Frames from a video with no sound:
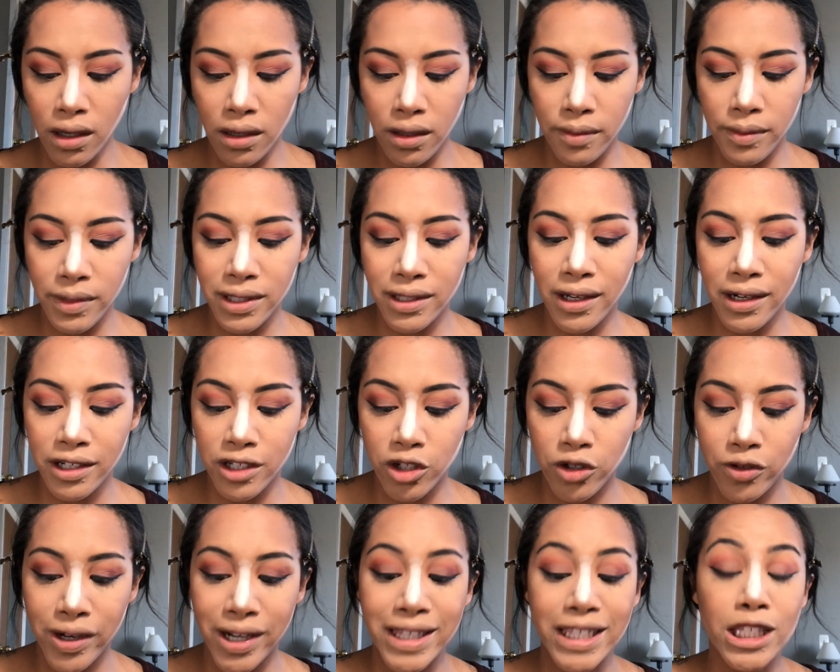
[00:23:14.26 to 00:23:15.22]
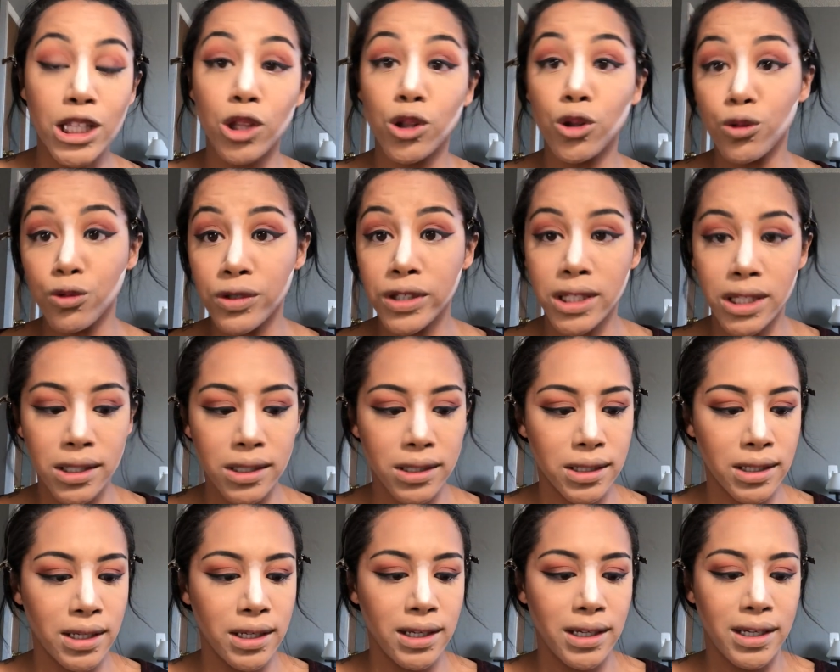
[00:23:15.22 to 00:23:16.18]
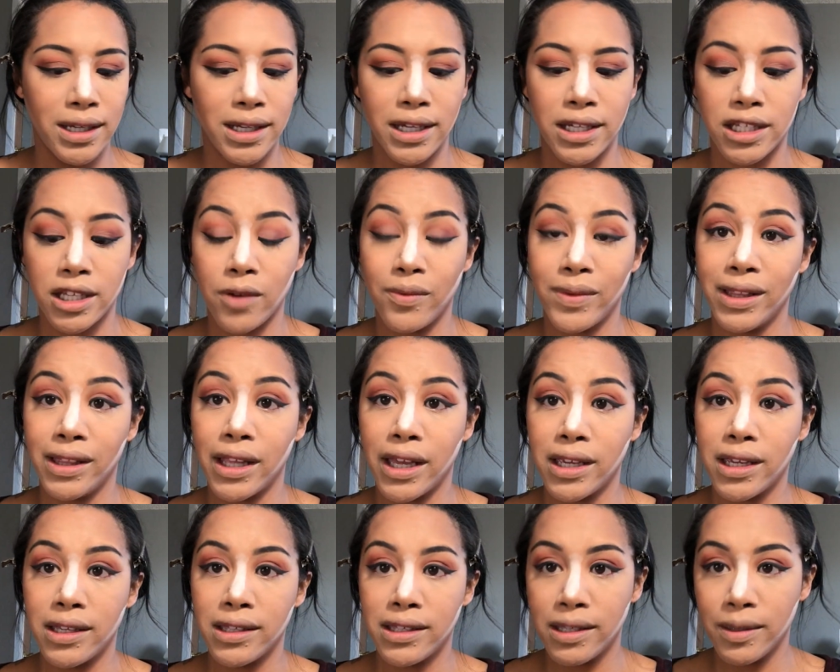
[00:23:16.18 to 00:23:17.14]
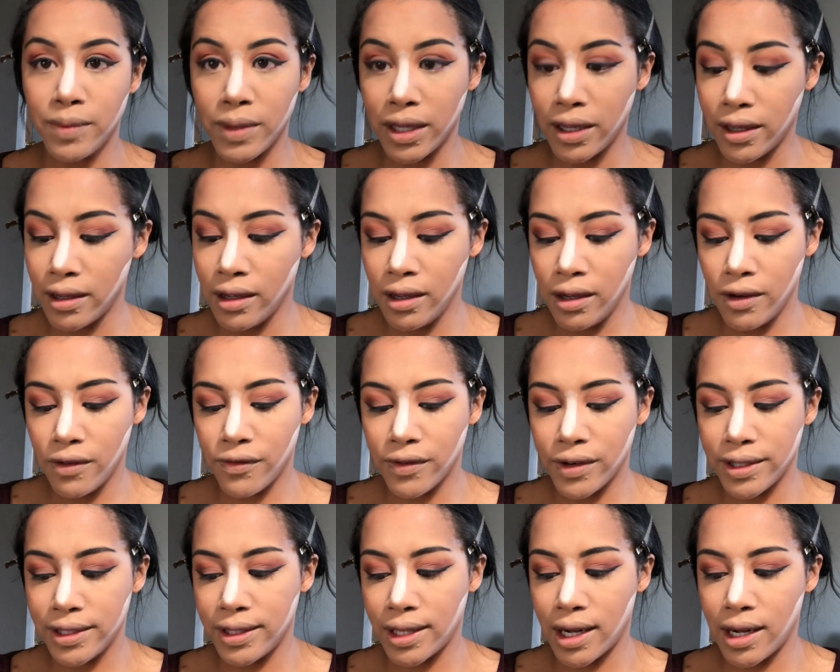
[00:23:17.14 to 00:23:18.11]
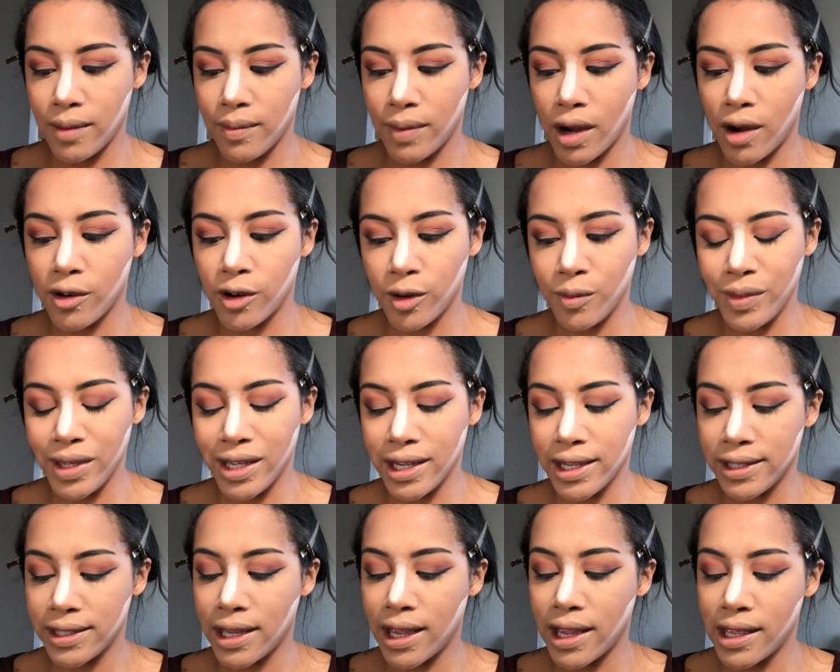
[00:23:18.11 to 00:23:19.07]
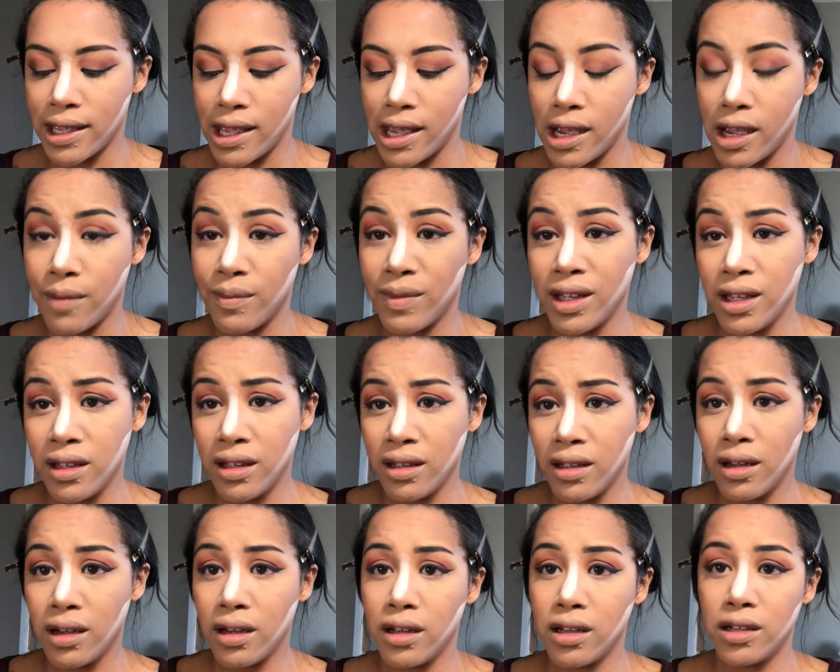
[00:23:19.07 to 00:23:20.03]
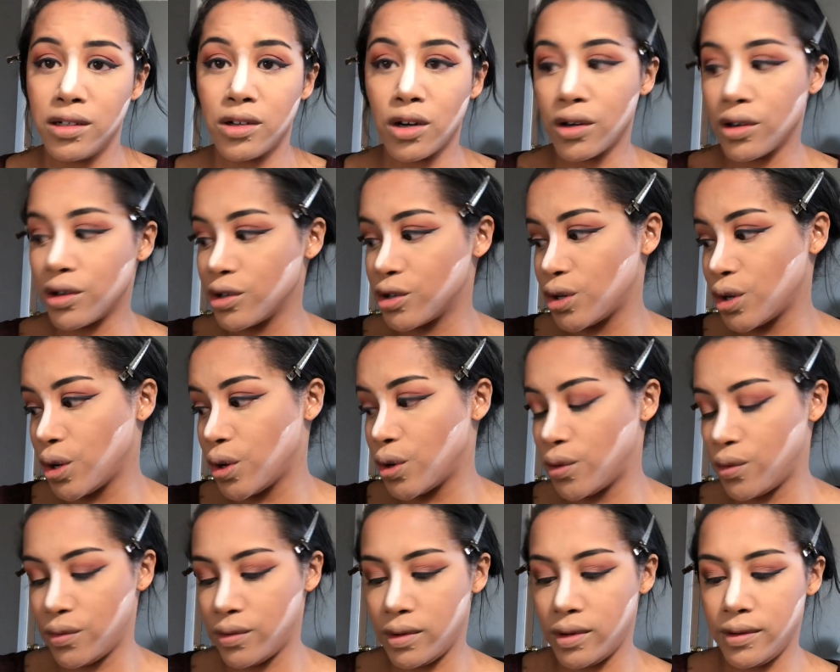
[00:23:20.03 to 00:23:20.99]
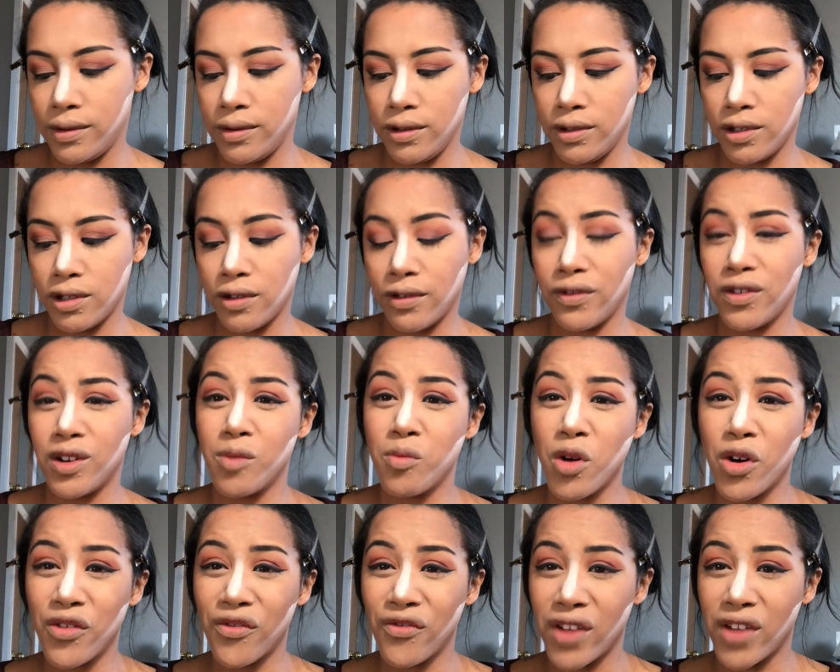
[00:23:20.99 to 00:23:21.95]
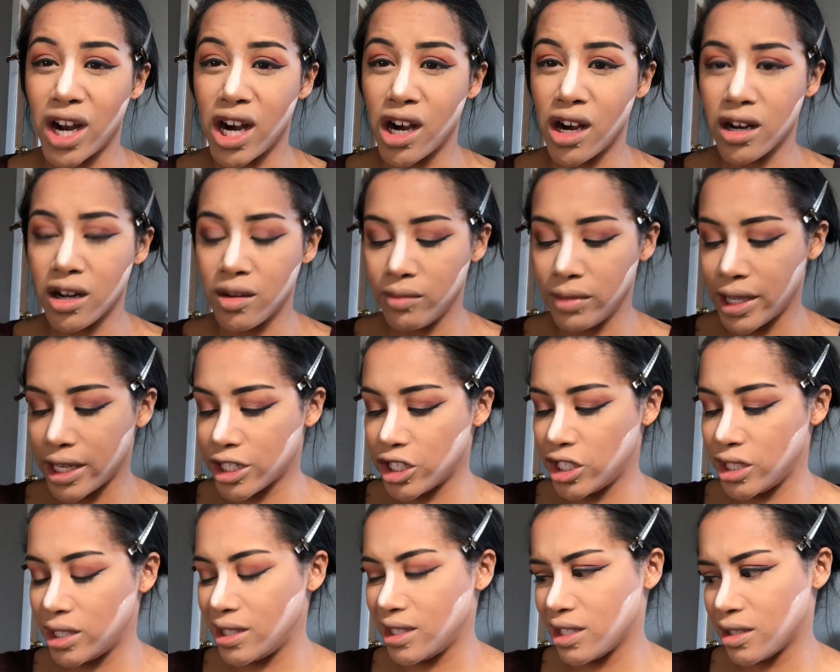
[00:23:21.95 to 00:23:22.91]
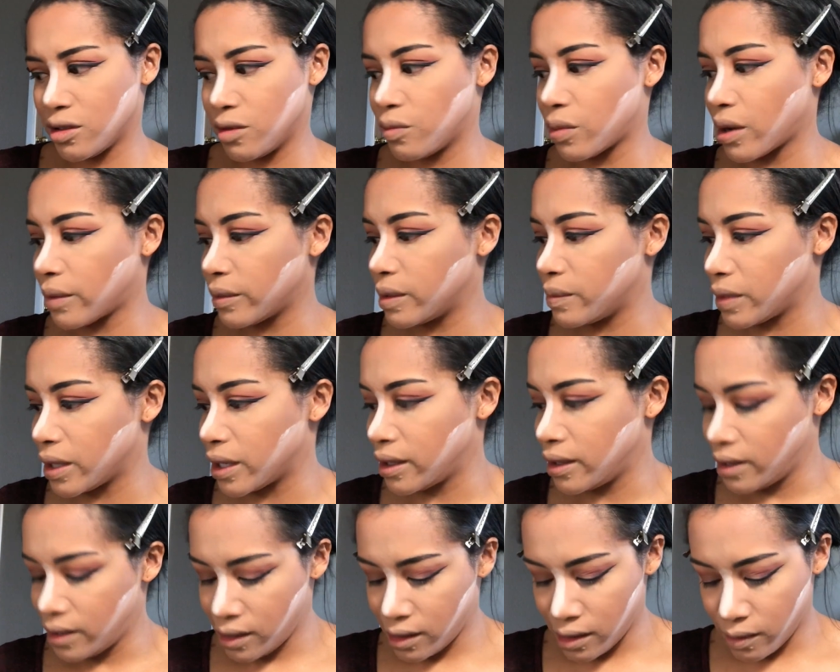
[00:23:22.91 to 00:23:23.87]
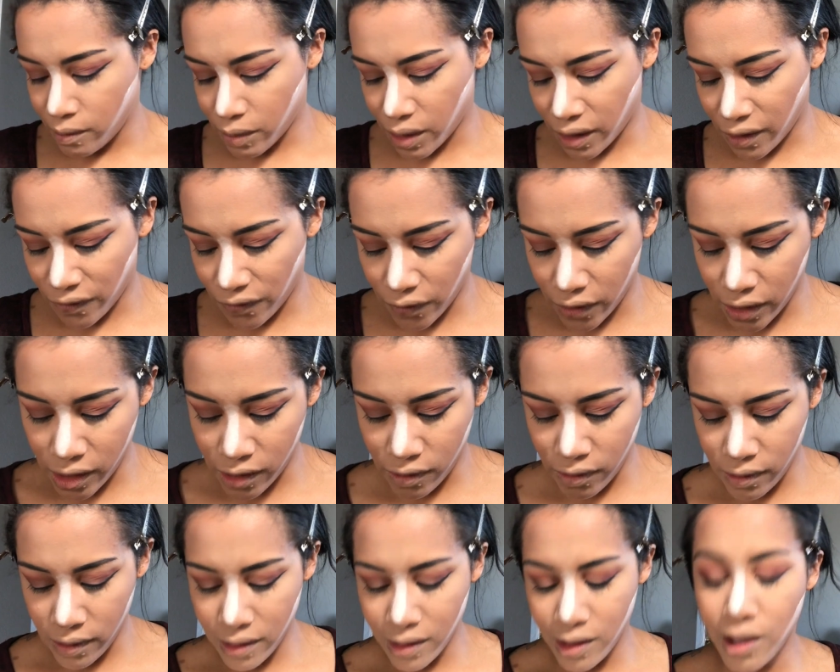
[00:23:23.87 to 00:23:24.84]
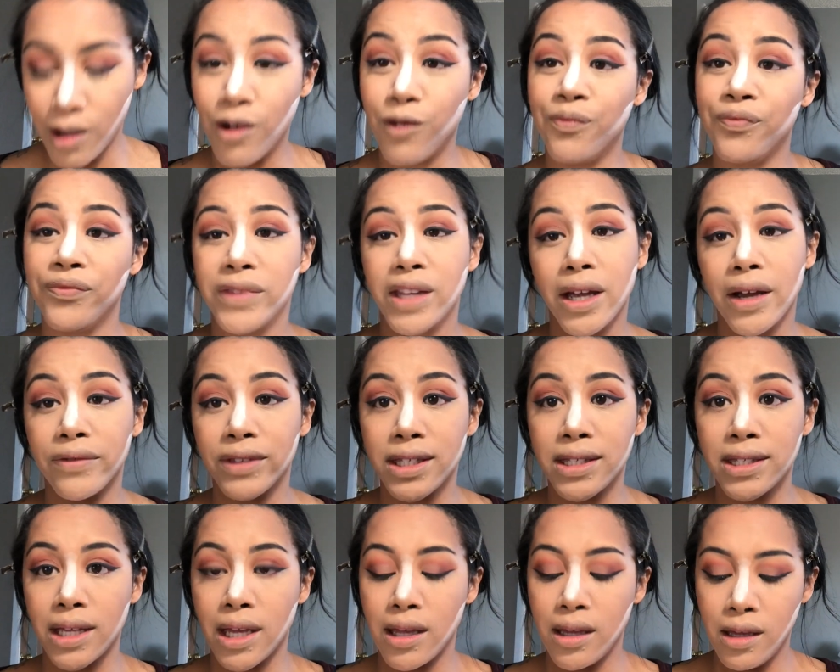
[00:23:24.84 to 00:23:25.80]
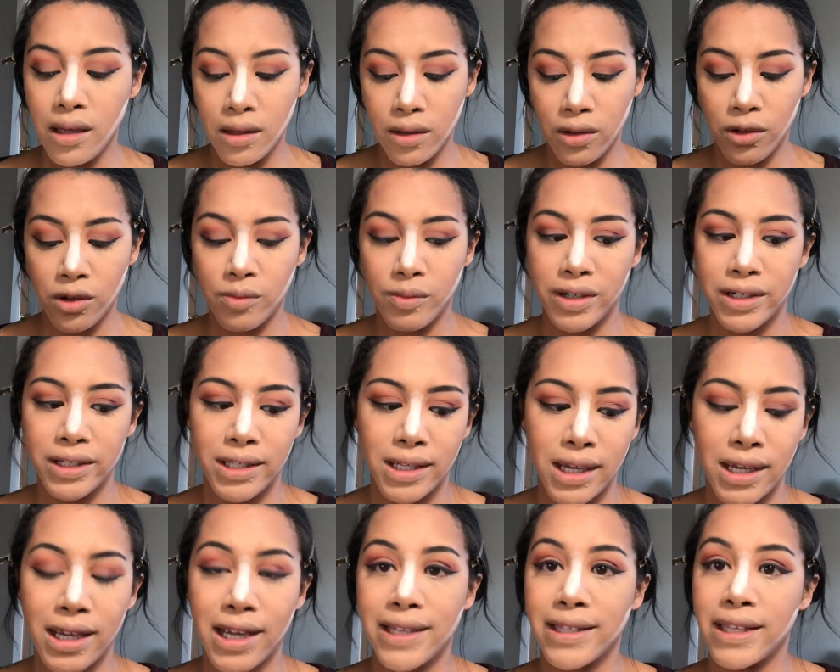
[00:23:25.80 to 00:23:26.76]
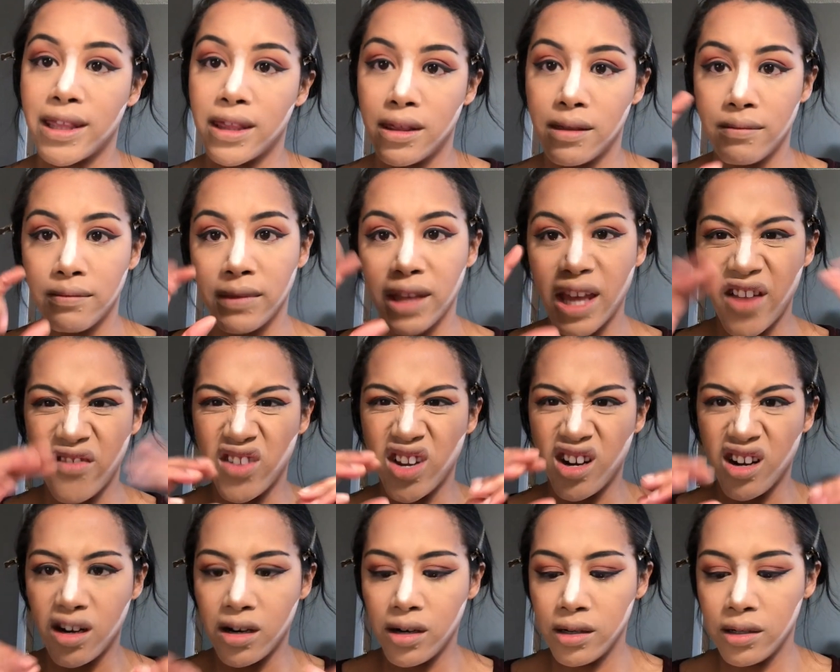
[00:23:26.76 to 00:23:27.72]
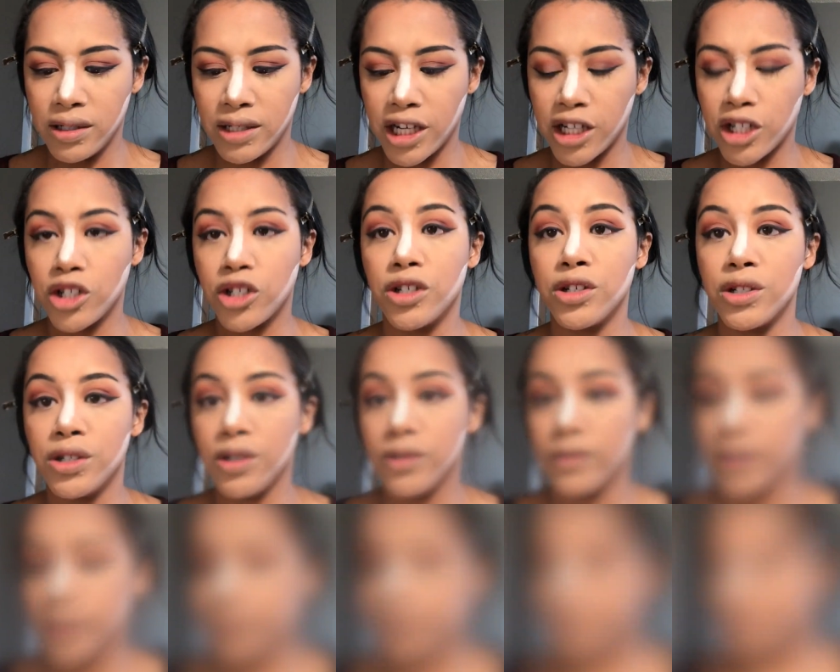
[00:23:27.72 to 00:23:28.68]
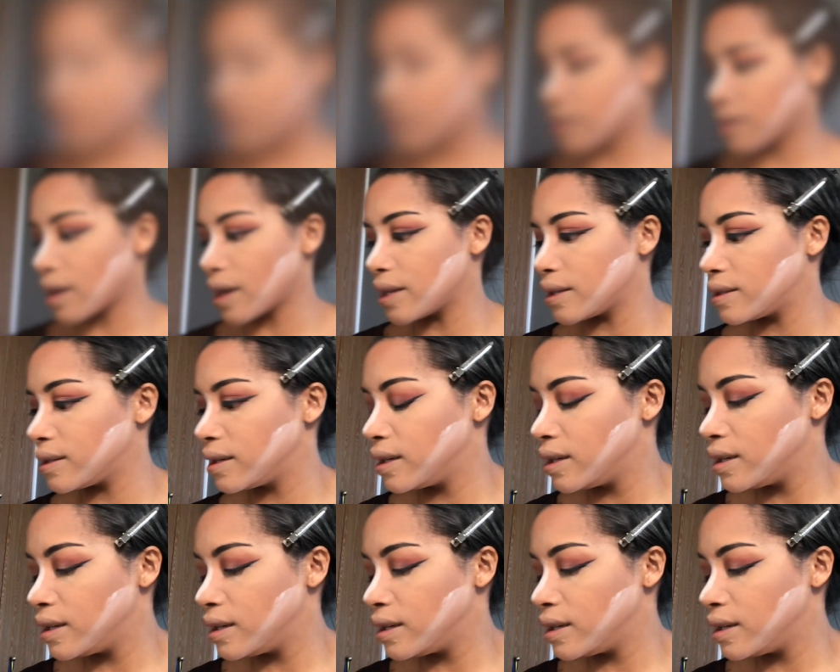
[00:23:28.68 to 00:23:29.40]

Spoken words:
it's not as translucent as I would like it to be for a setting powder because I am a darker tone. So if you're more fair complexion, this would probably be better for you. Though I have to say, Laura Mercier has a heavier texture to it. All right,